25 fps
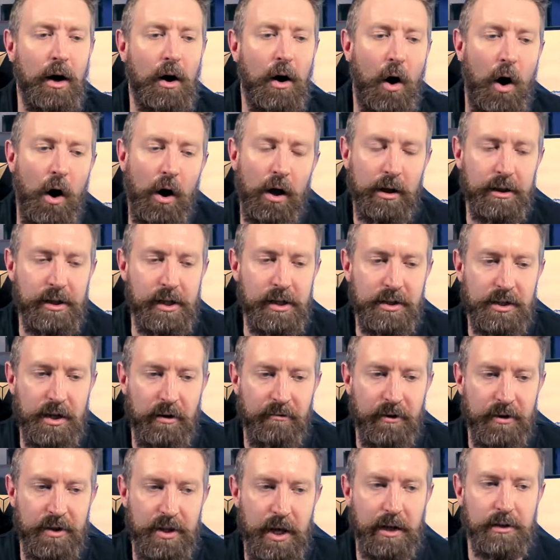all of these
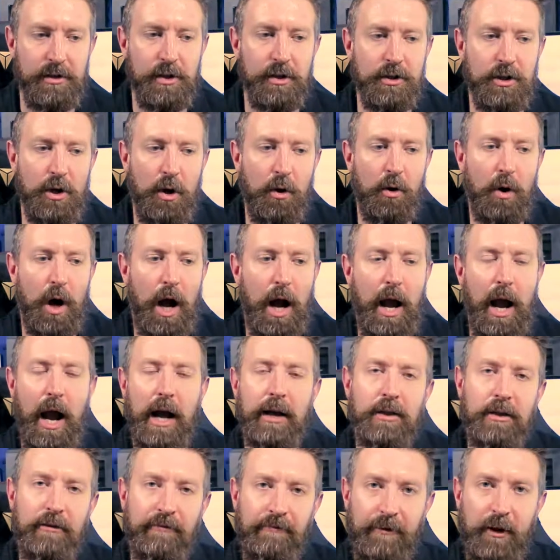different things. So
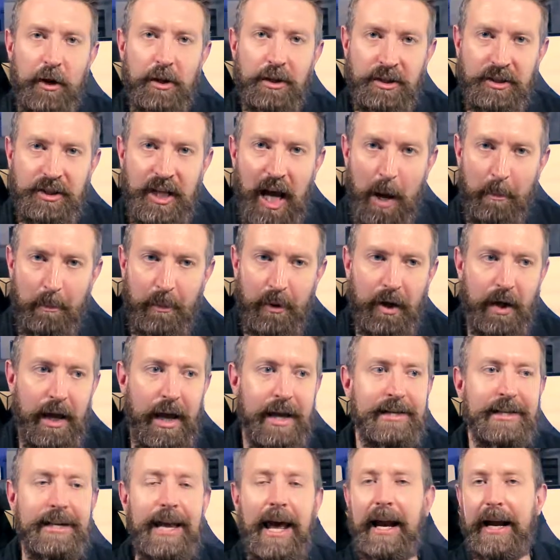the first step
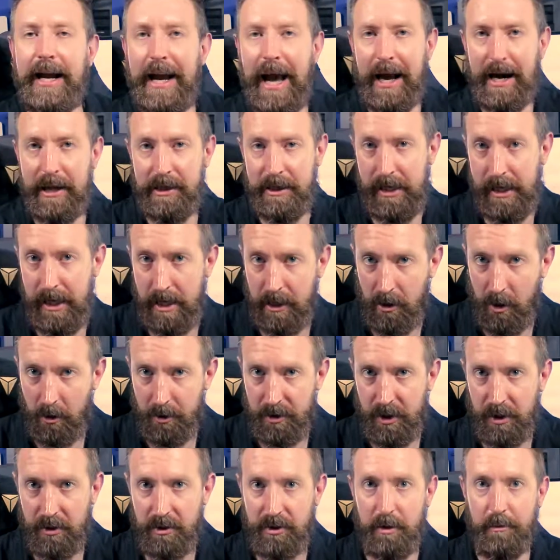is getting out of the
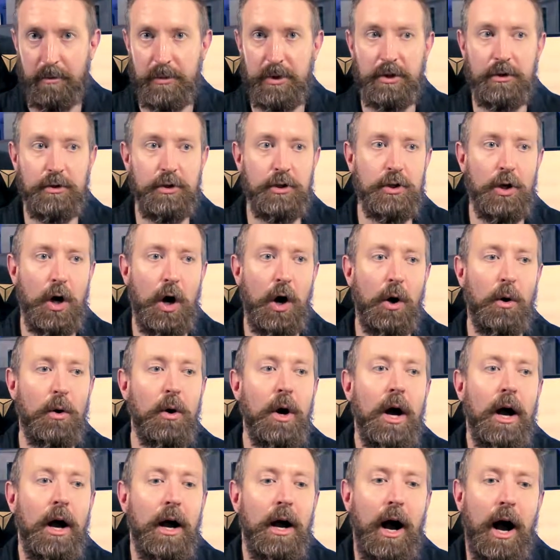ecosystems.
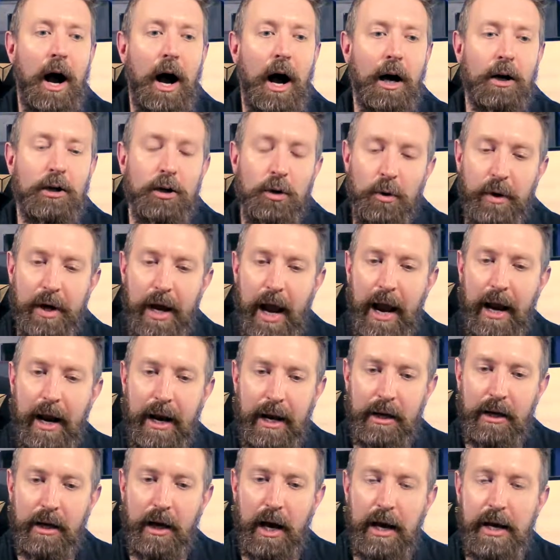So
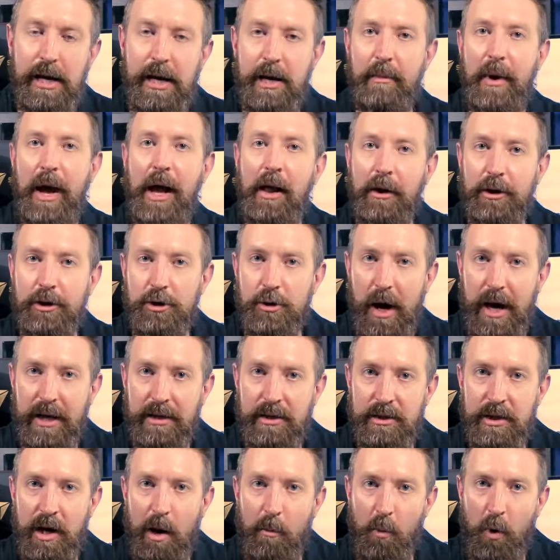creating an email
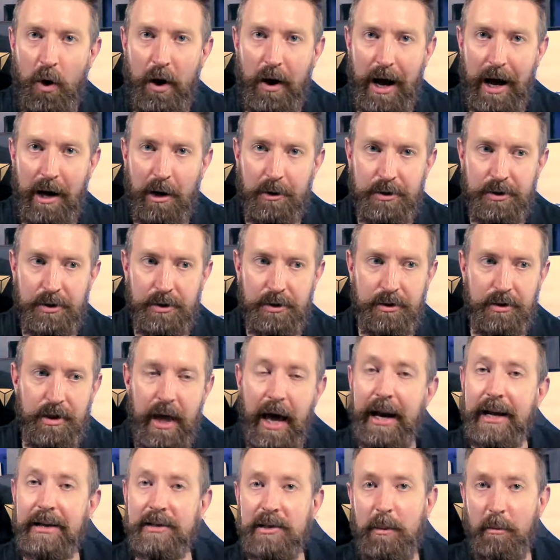address somewhere else
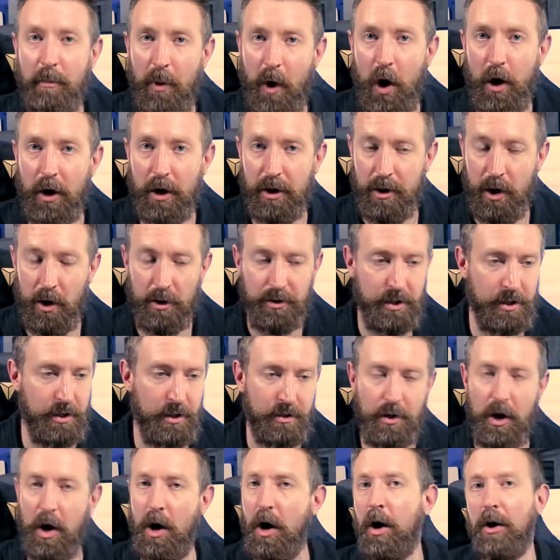that isn't part of those. And
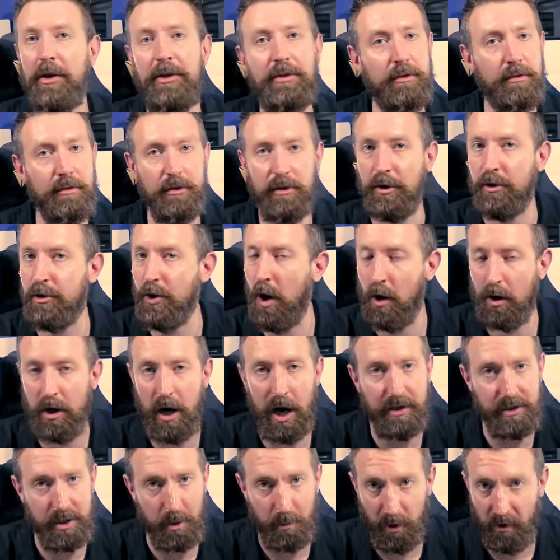there's all
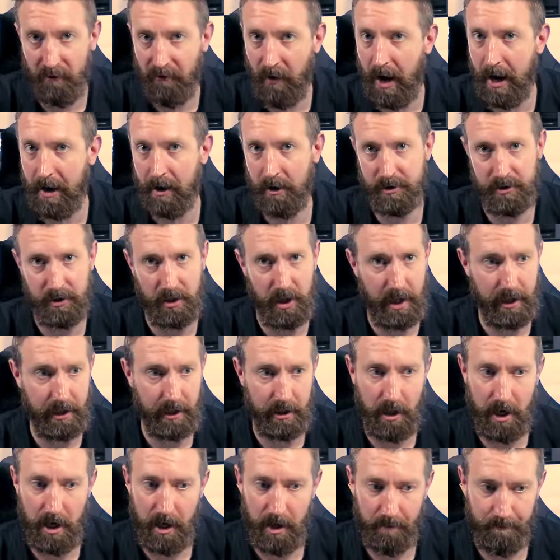kinds of providers like